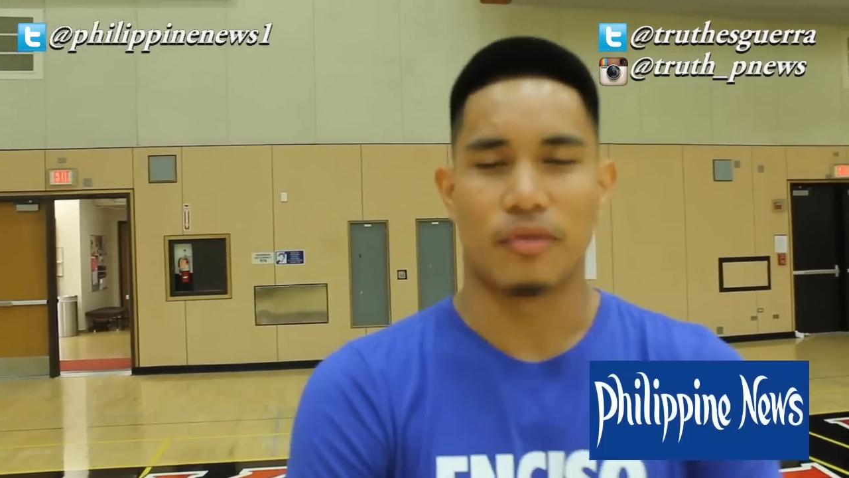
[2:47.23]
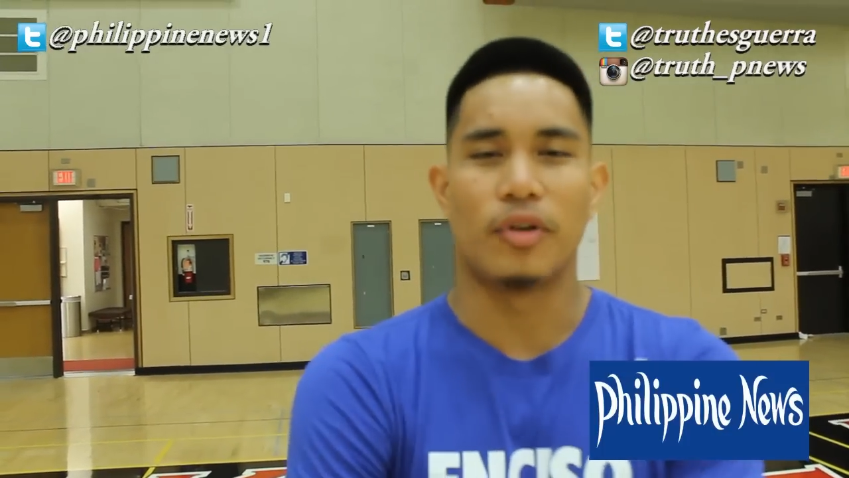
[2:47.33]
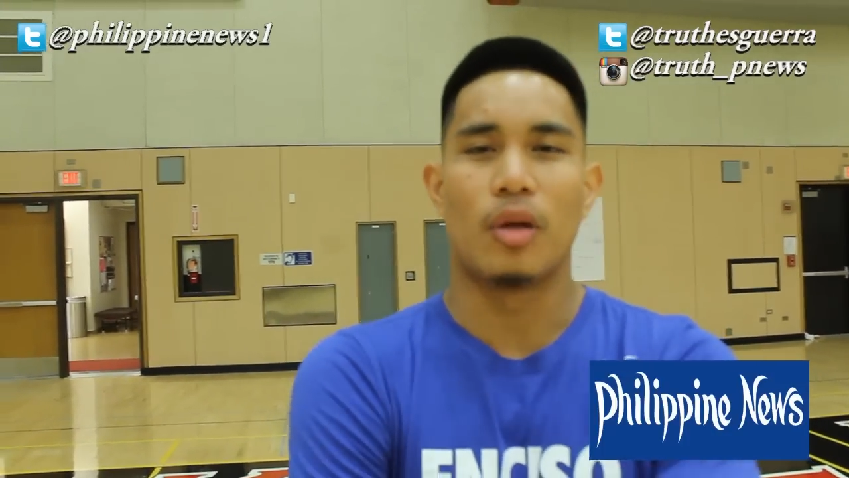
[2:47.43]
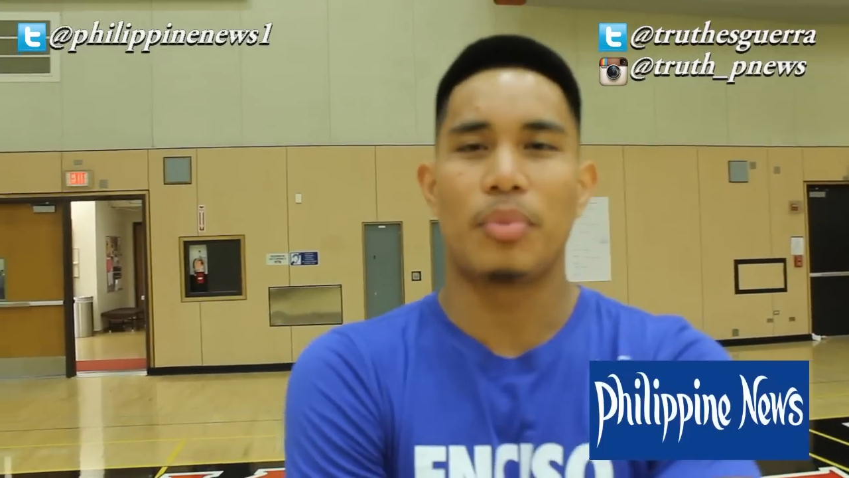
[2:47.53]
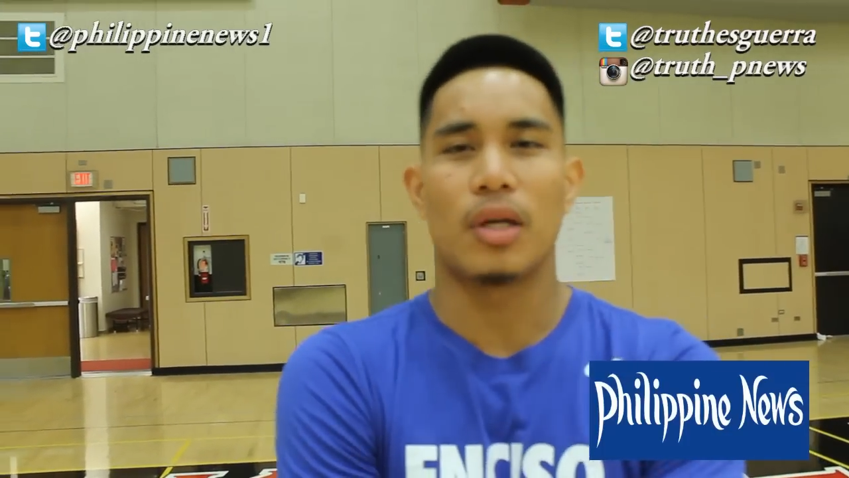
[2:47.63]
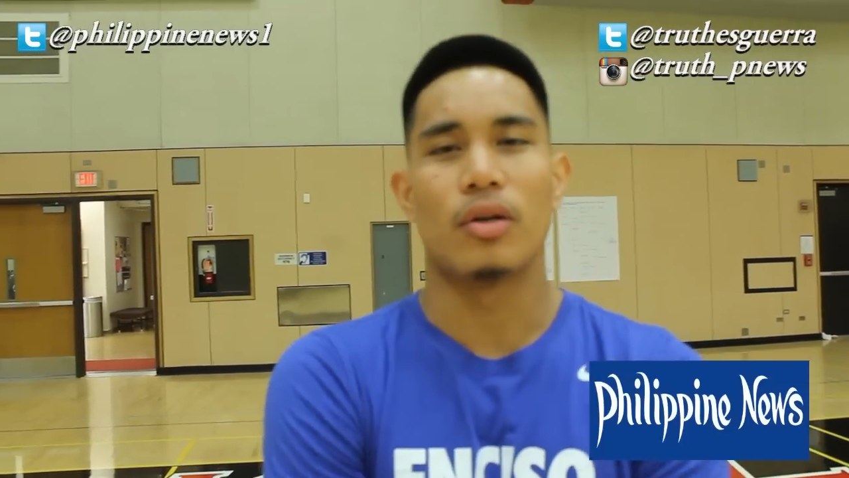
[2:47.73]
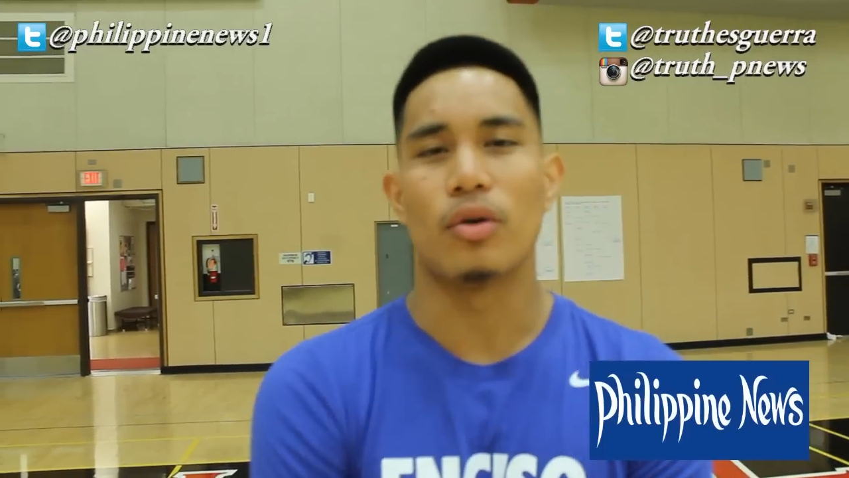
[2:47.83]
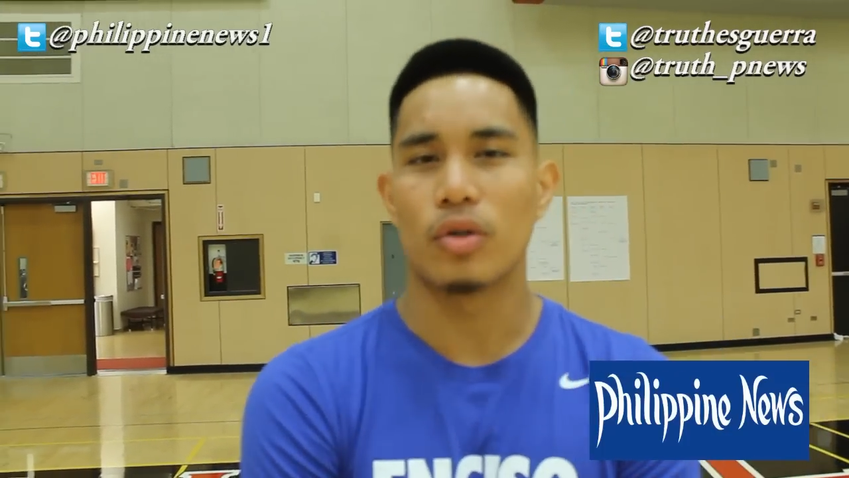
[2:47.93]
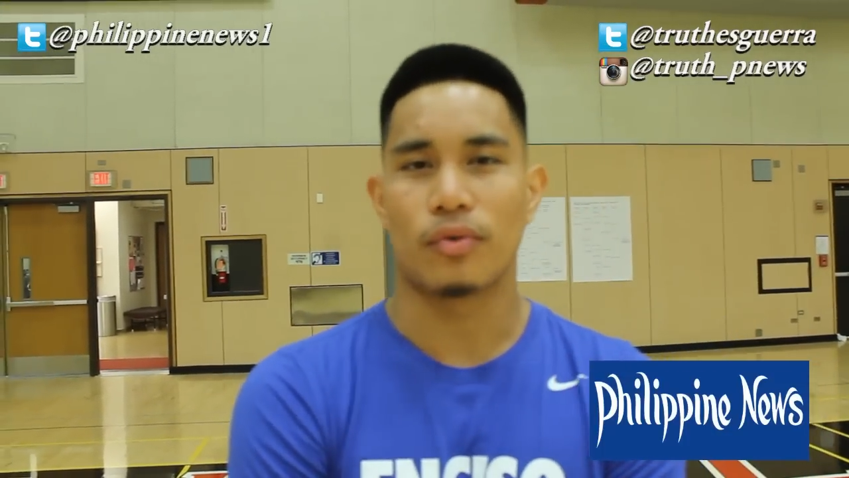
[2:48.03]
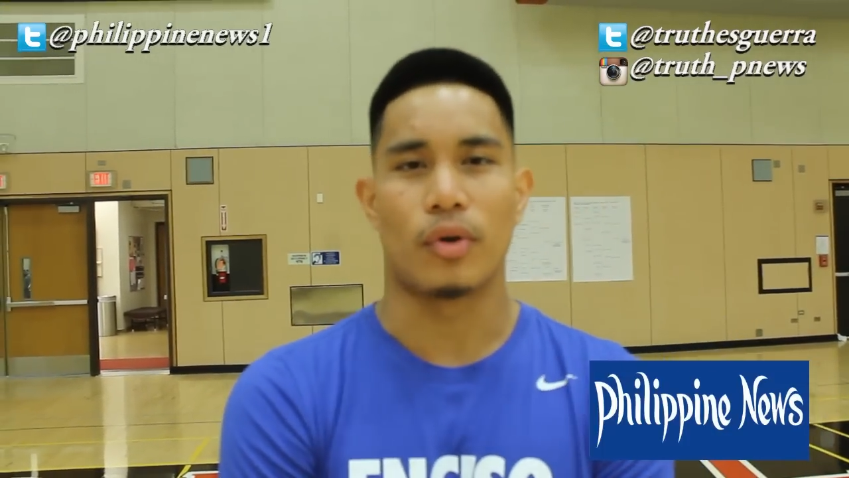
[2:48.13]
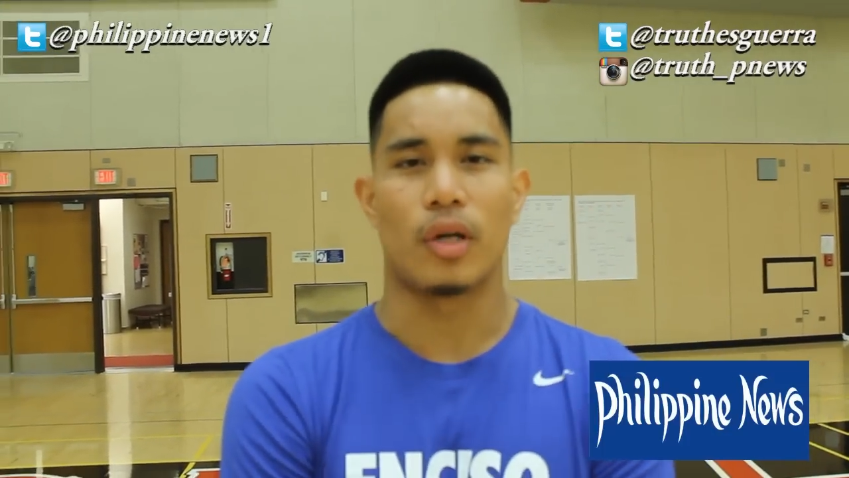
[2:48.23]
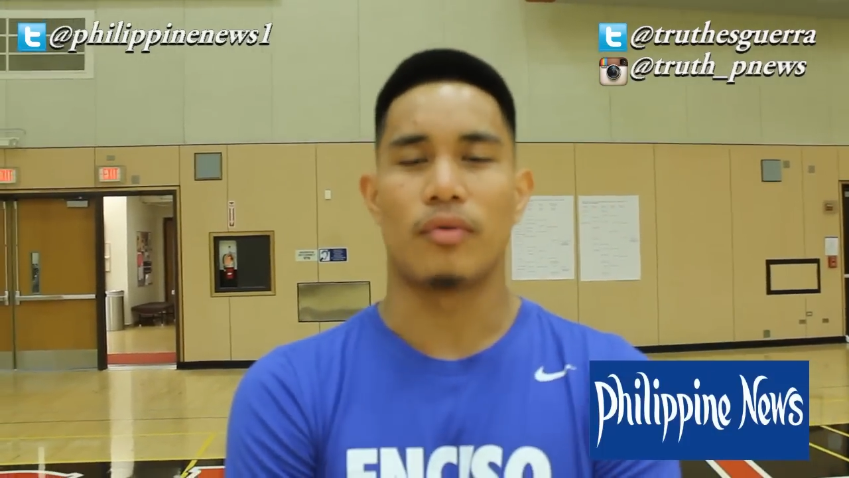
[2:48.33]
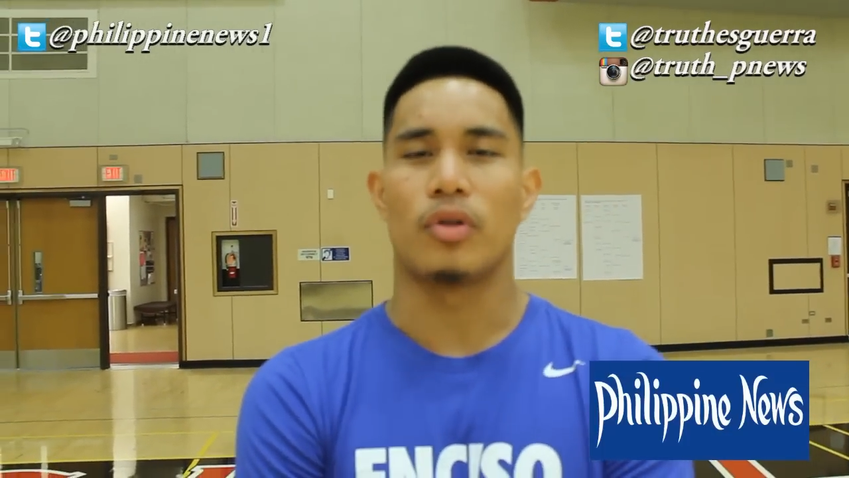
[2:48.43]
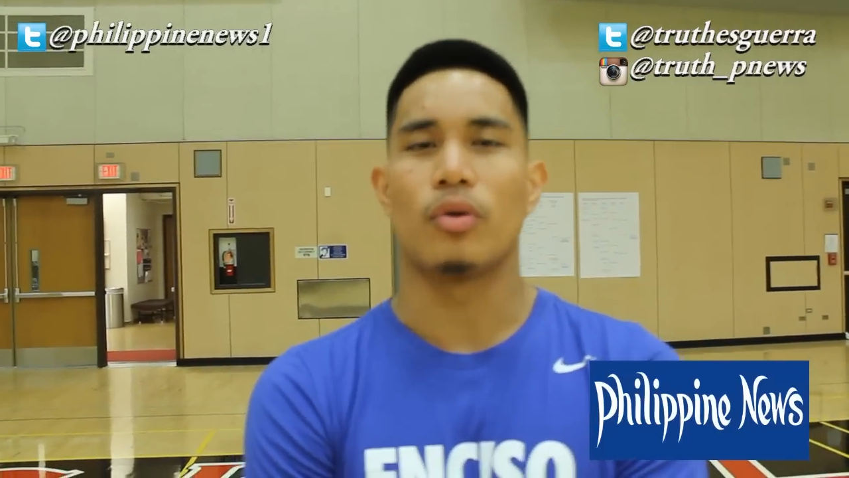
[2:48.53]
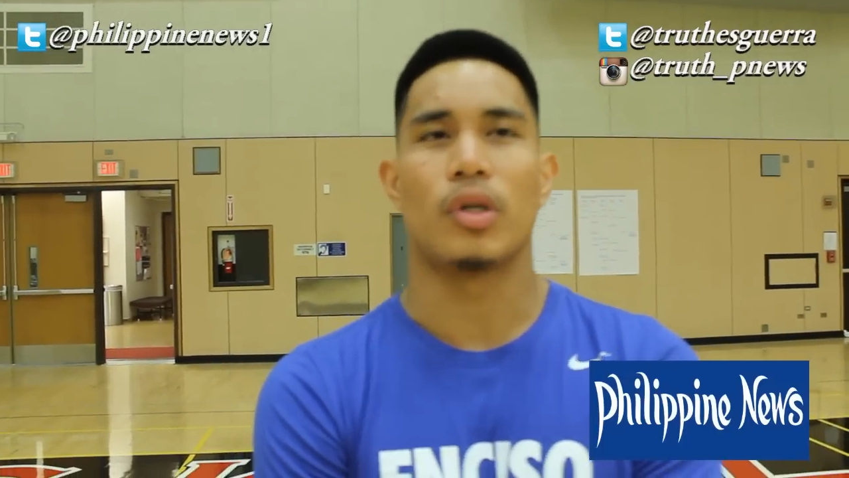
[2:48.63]
to Philippine News for
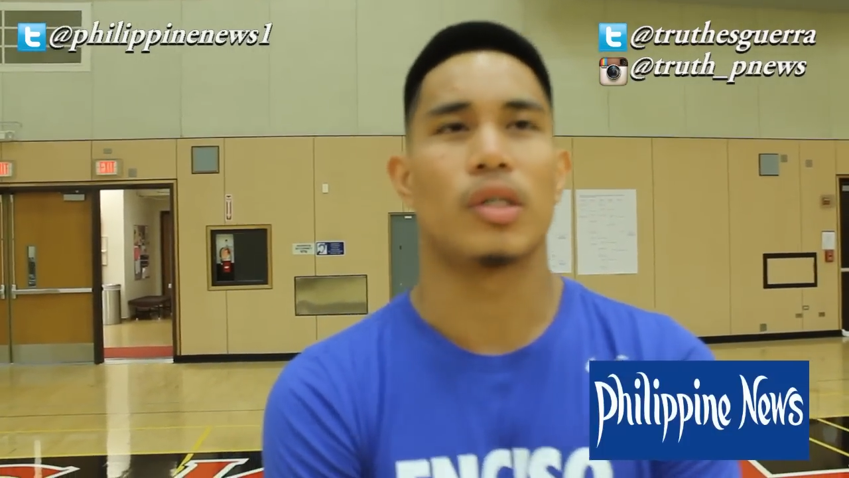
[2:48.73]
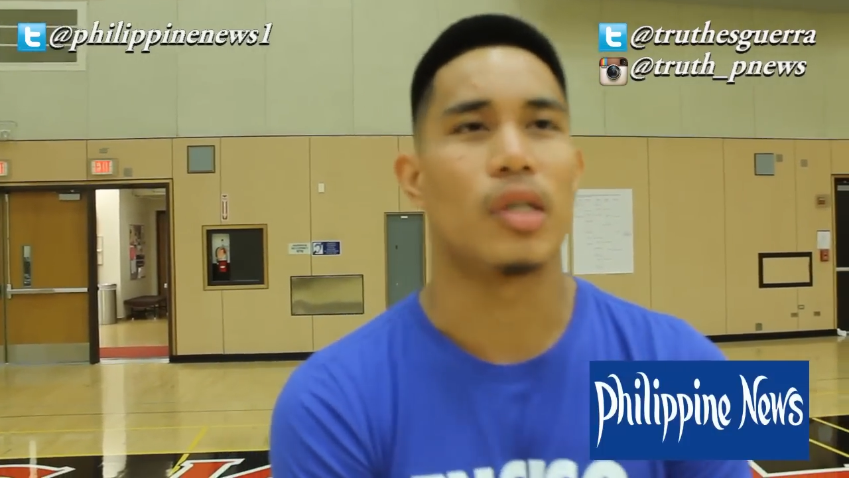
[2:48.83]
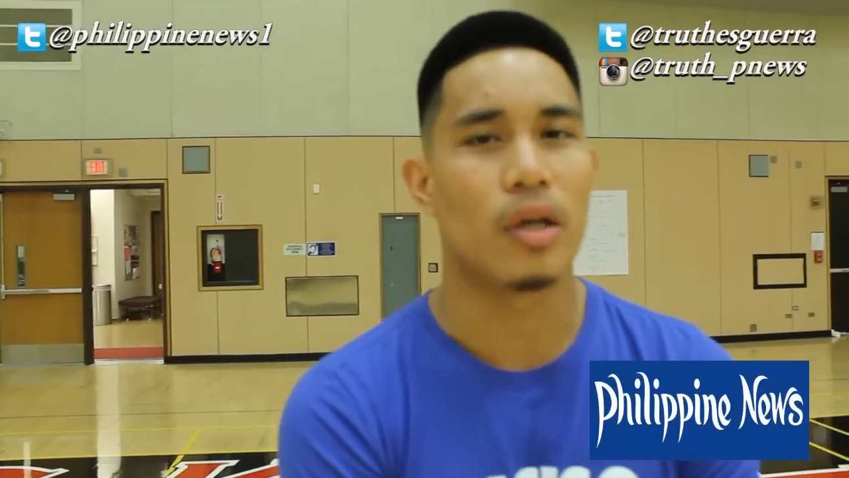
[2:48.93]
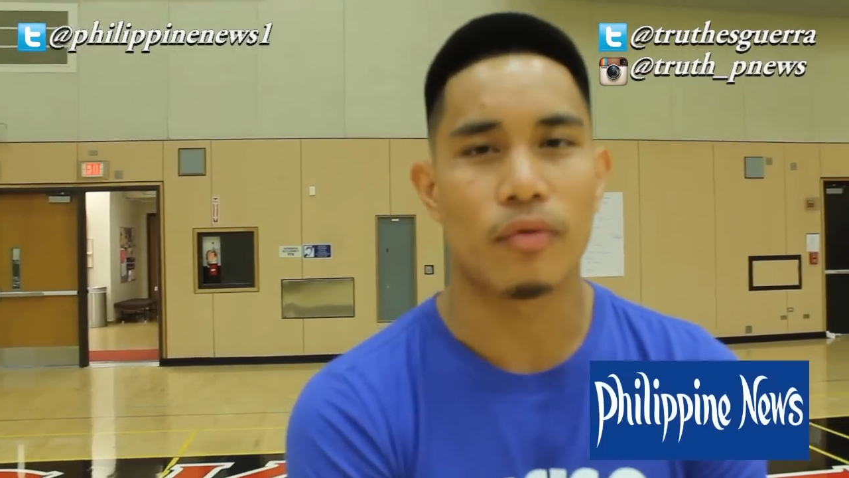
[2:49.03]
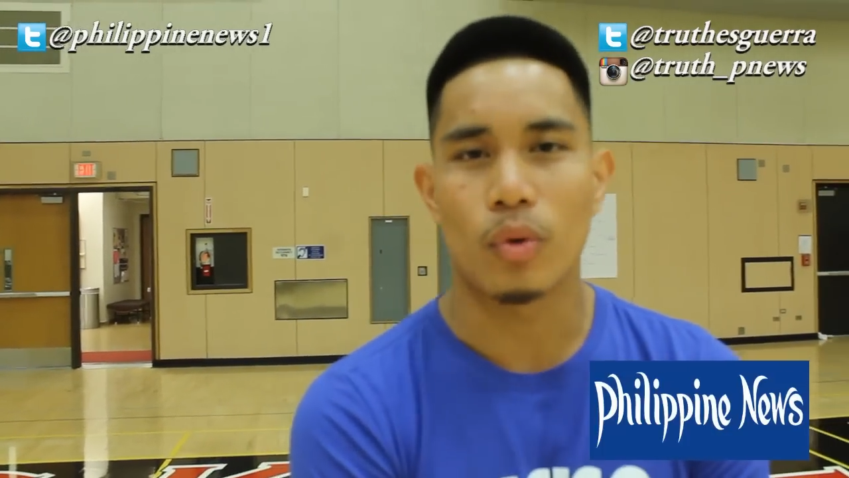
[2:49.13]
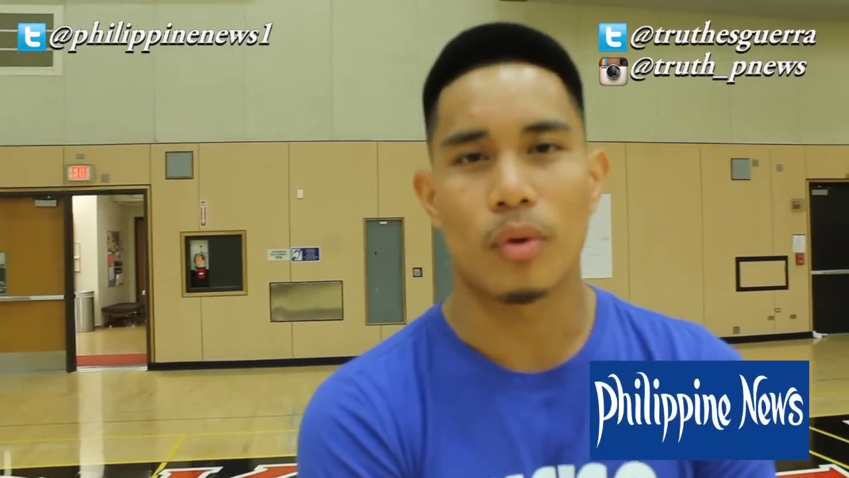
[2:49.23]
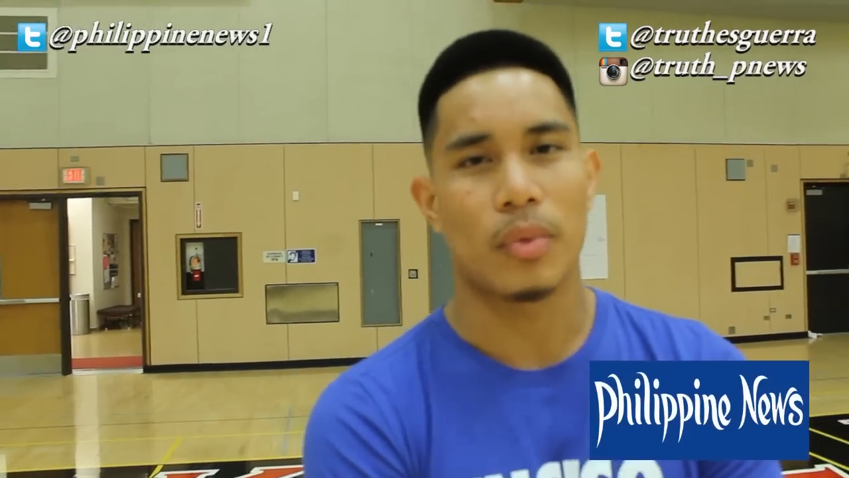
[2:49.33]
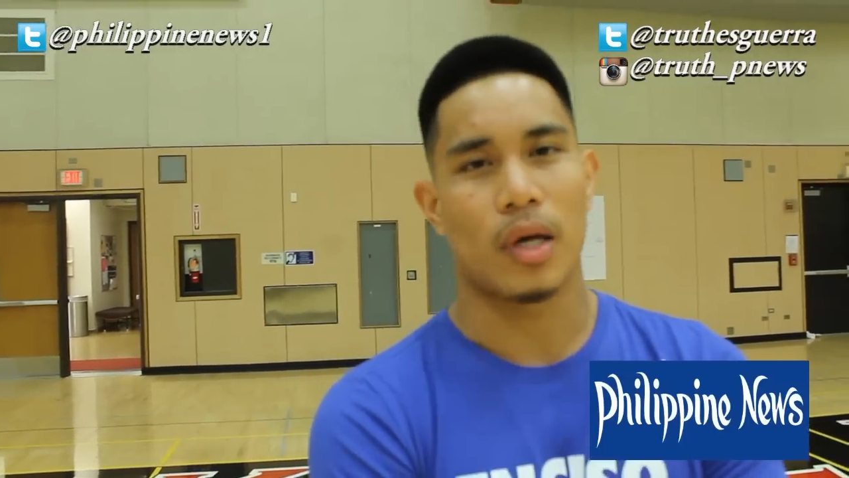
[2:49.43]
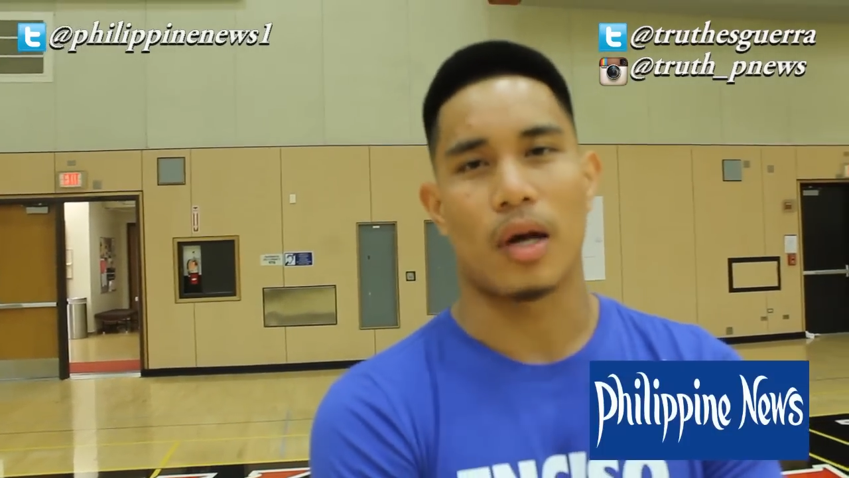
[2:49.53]
even doing this interview with me.